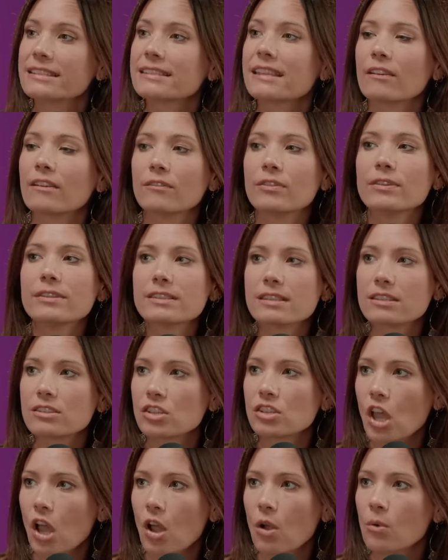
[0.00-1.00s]
San
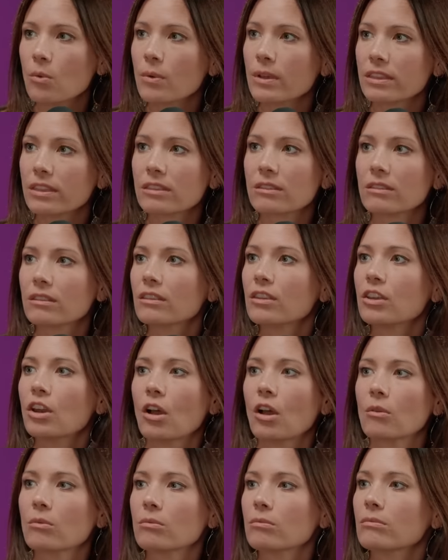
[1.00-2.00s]
Francisco with, you
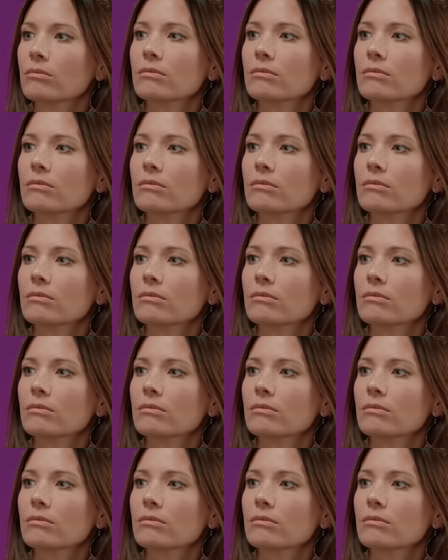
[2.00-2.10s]
know,